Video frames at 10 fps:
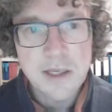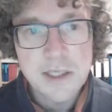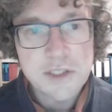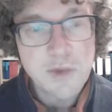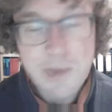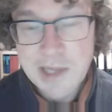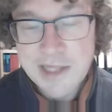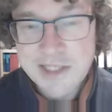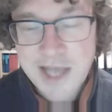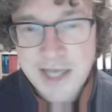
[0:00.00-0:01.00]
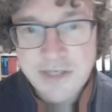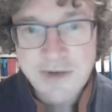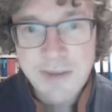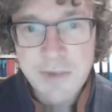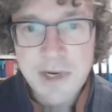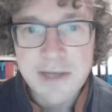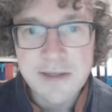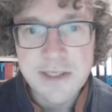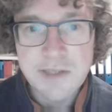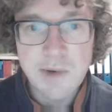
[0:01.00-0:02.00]
So let's extrapolate
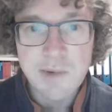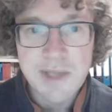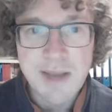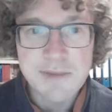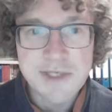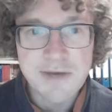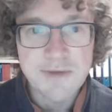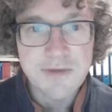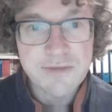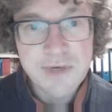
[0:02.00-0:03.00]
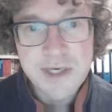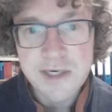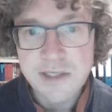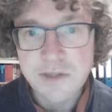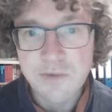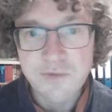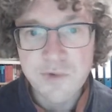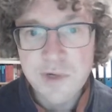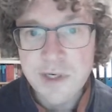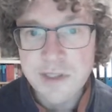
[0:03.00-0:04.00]
this. Well, what happens after 3 years, or
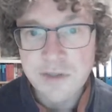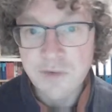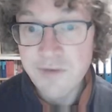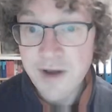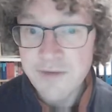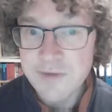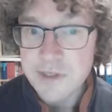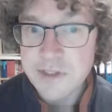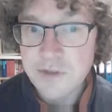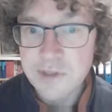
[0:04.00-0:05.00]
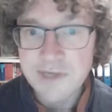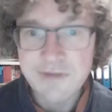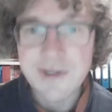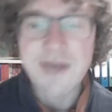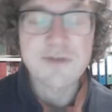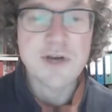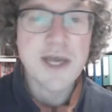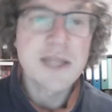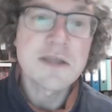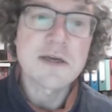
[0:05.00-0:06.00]
4 years, or 5 years, or even after
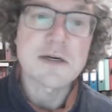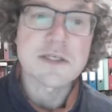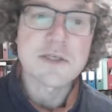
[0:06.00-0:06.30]
n years?